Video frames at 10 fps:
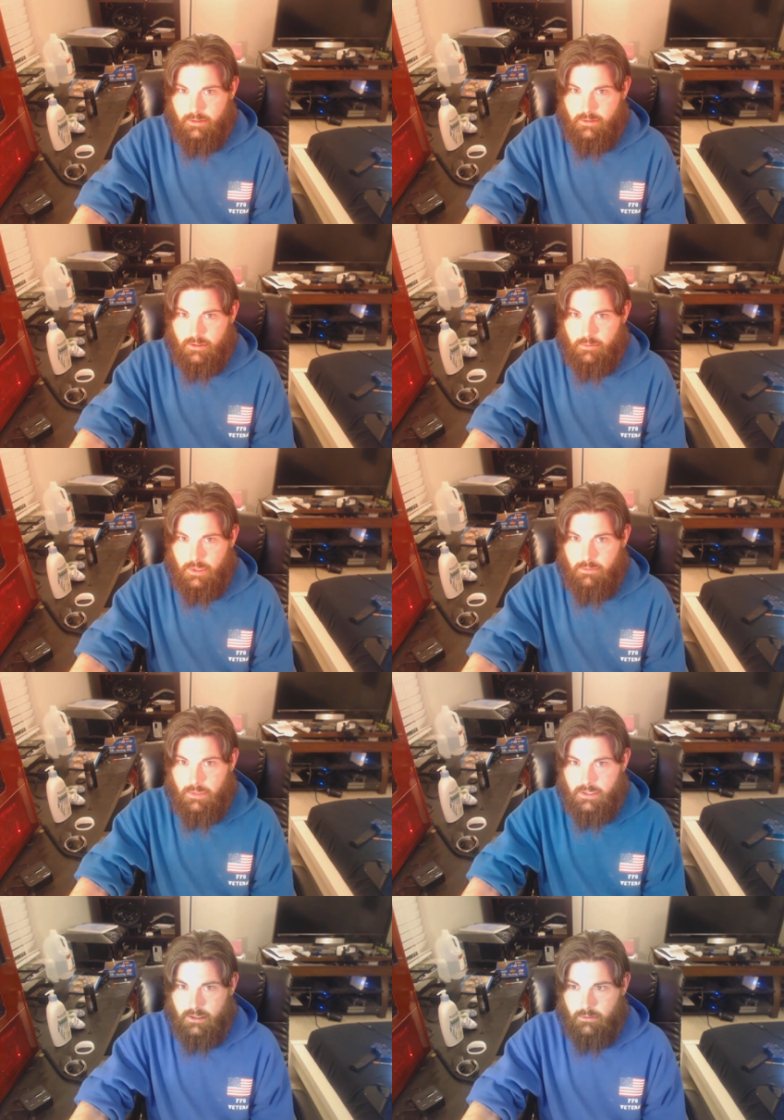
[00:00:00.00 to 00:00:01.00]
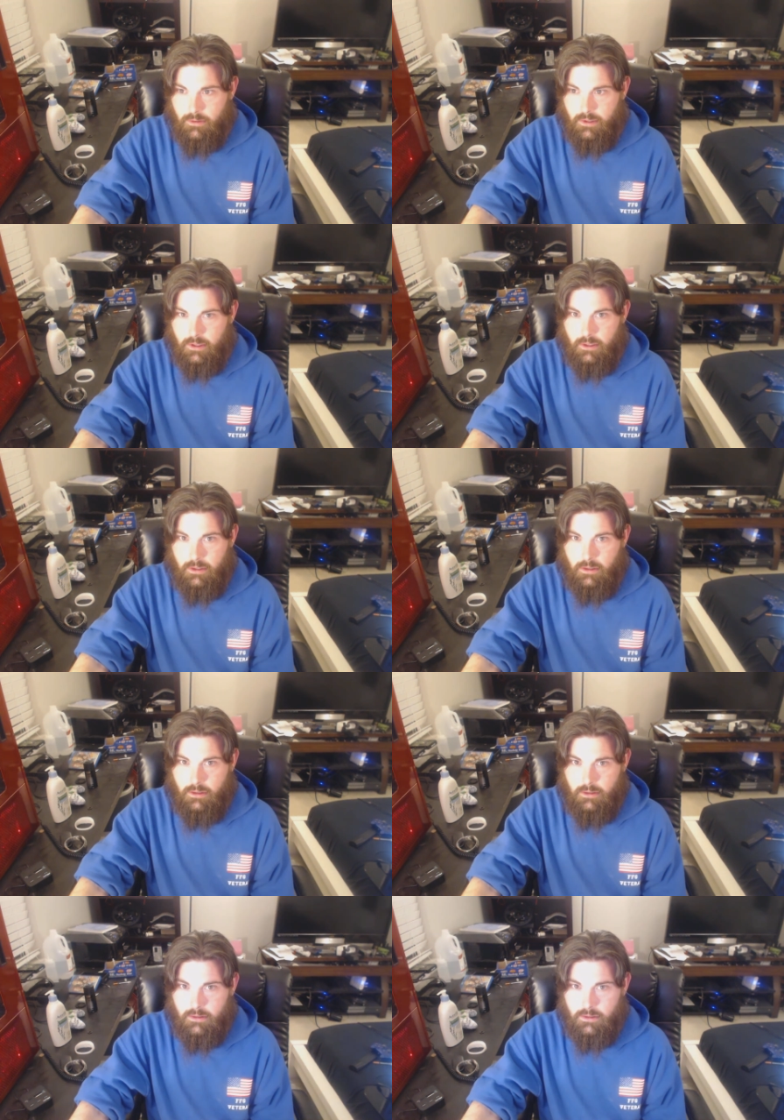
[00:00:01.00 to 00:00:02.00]
that's just me messing with it.
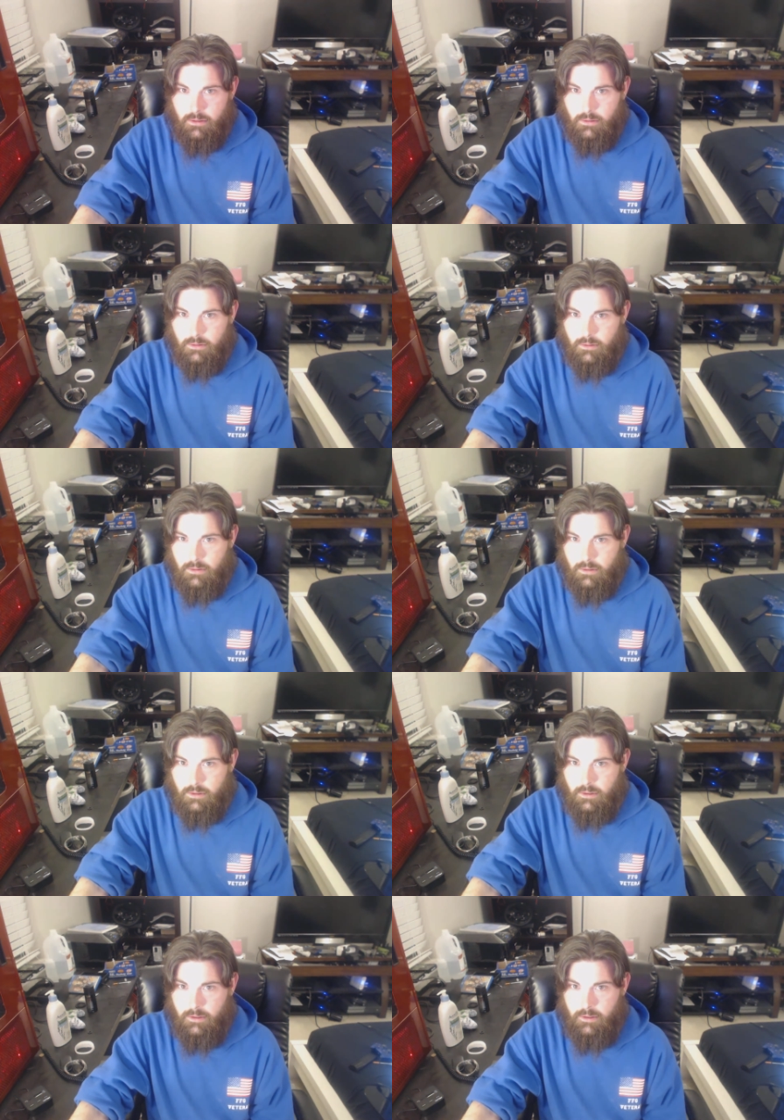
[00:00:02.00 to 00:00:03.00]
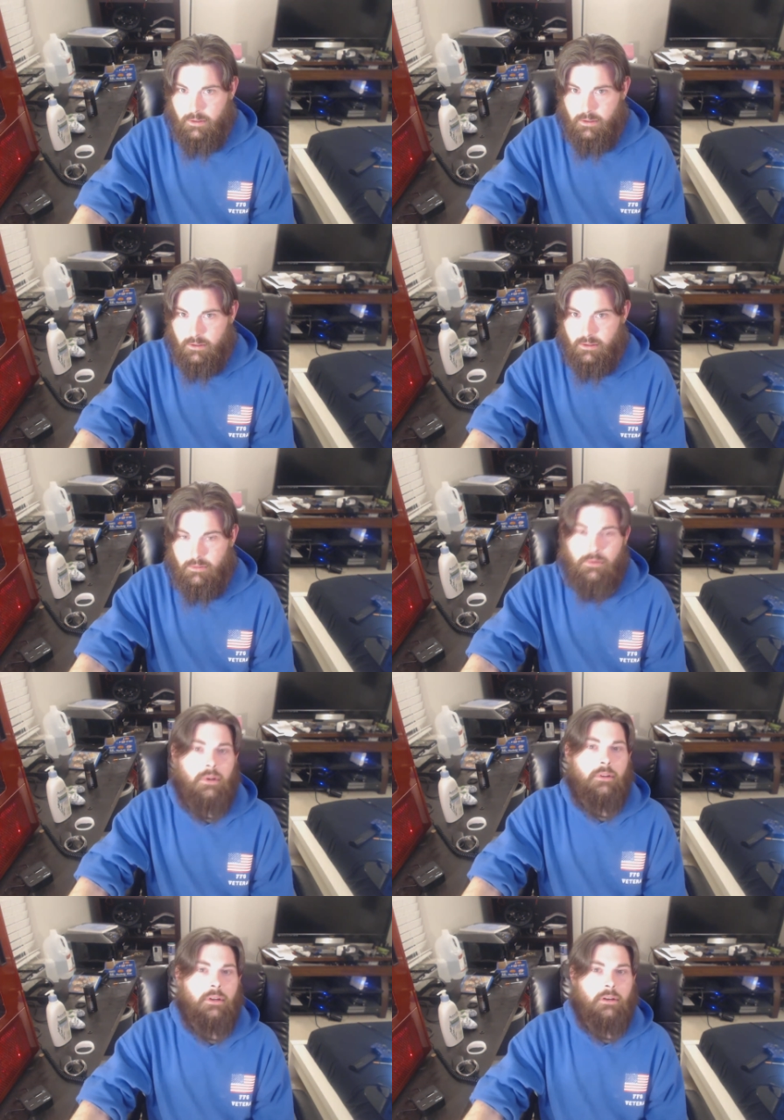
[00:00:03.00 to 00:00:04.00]
So somewhere
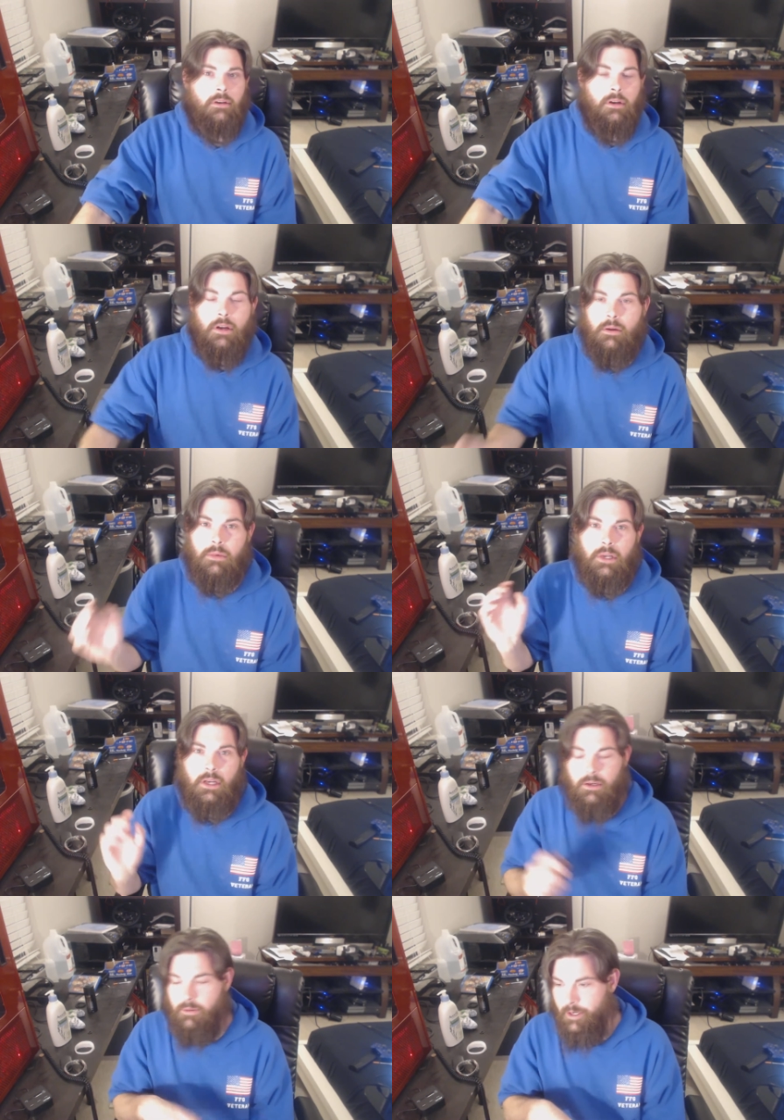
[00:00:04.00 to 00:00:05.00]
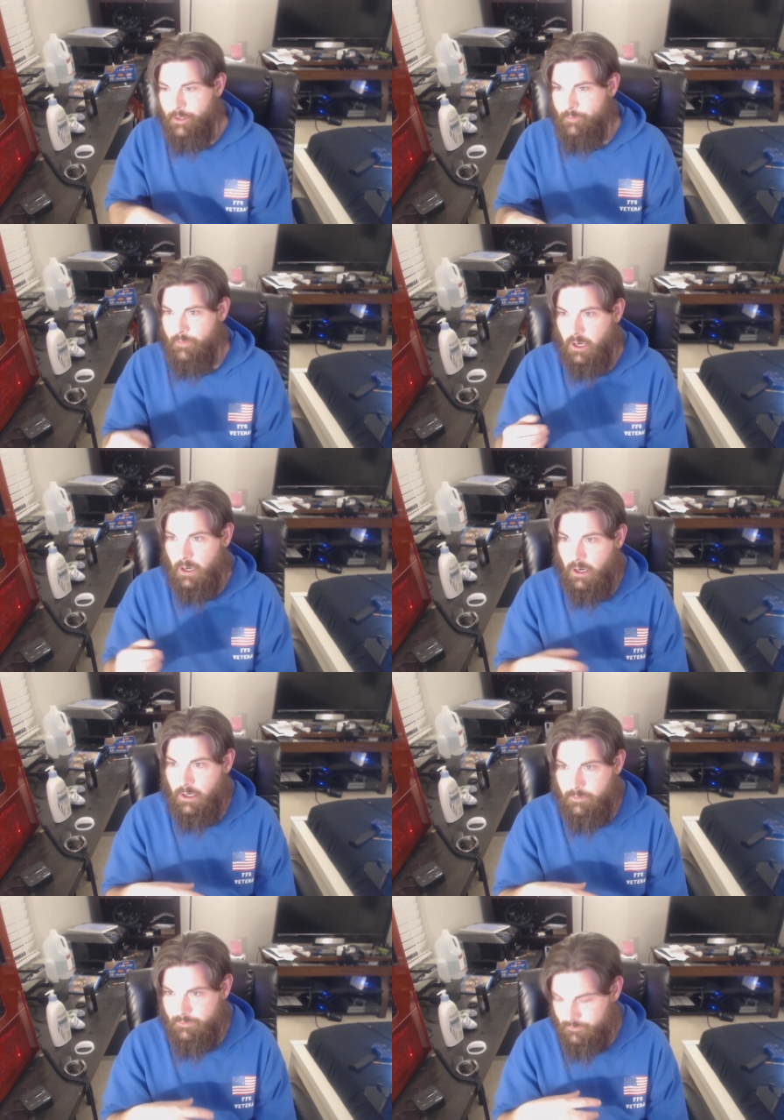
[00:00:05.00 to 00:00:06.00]
on there. But anyway,
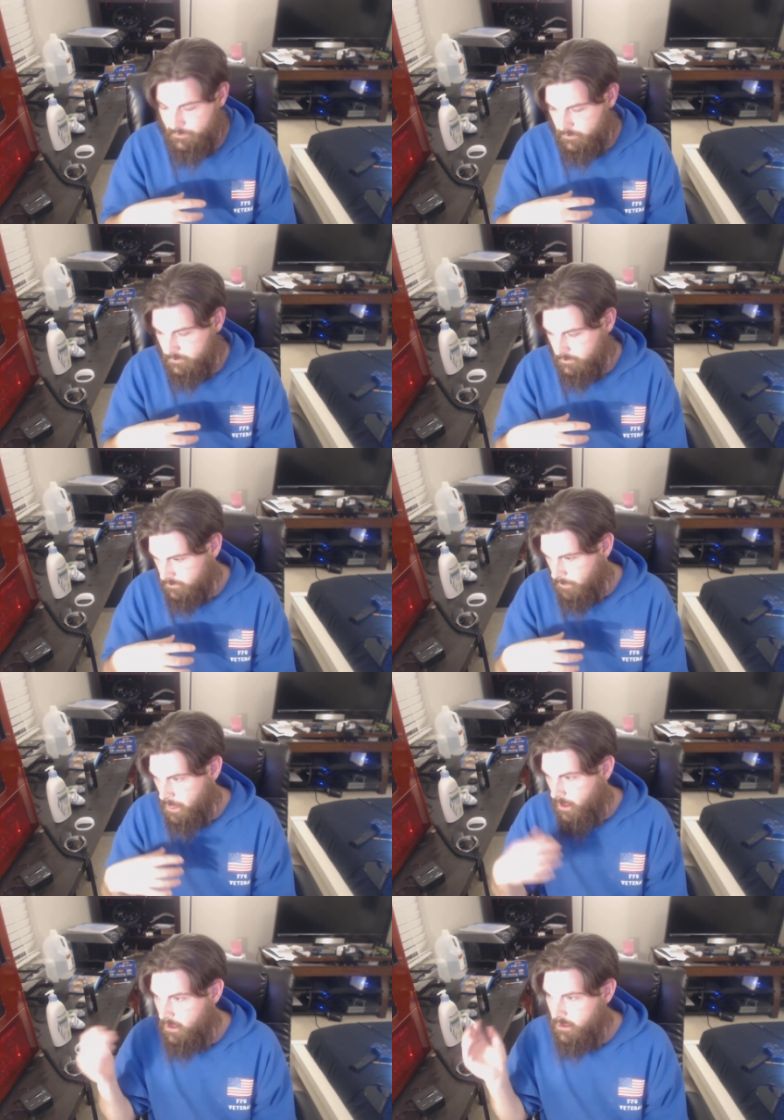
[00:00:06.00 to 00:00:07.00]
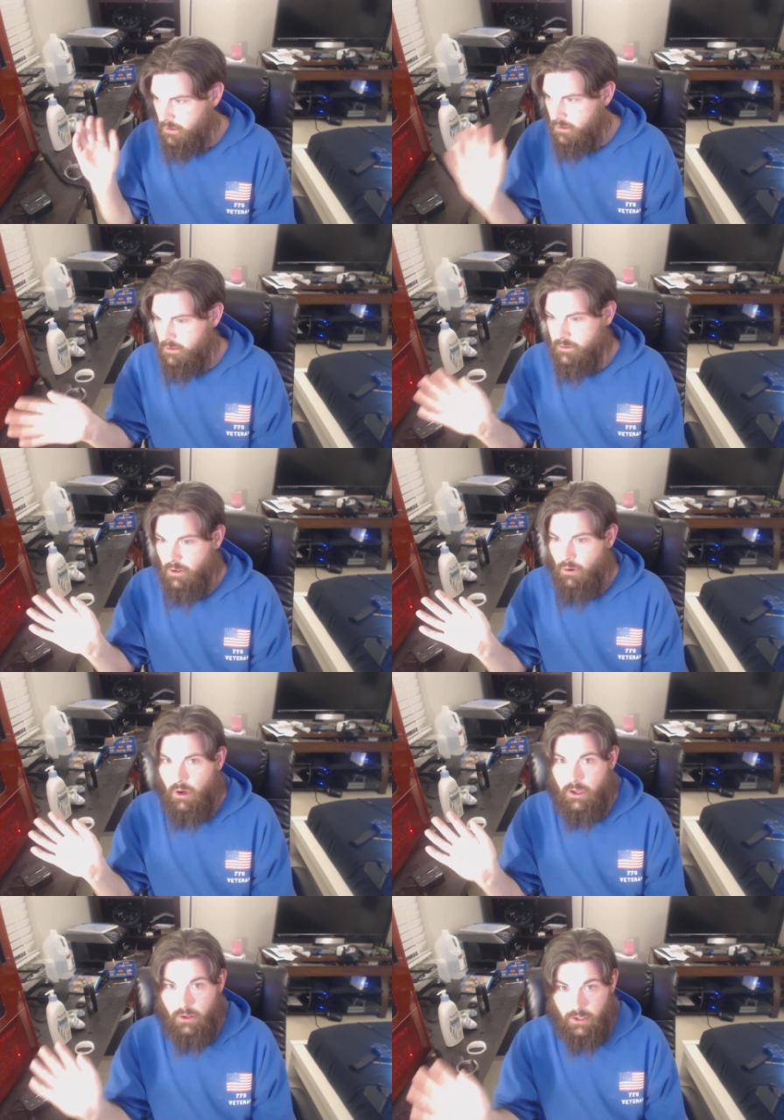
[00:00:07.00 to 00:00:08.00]
um, so
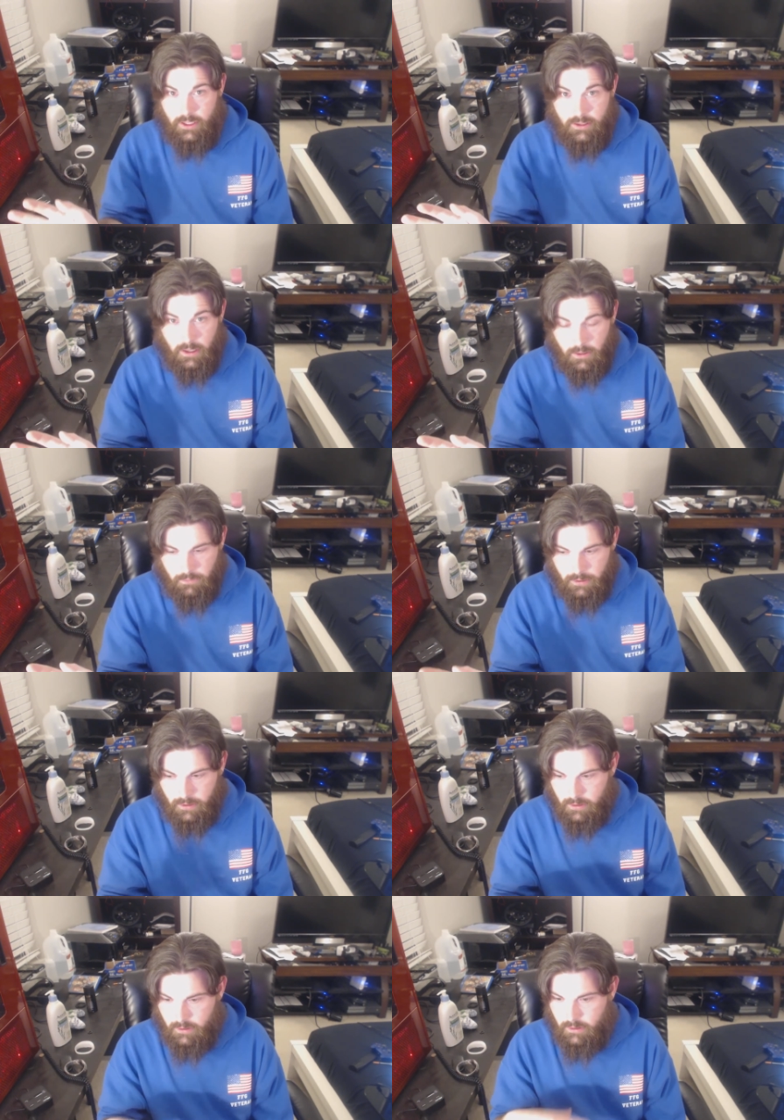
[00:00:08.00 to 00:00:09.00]
I cleaned up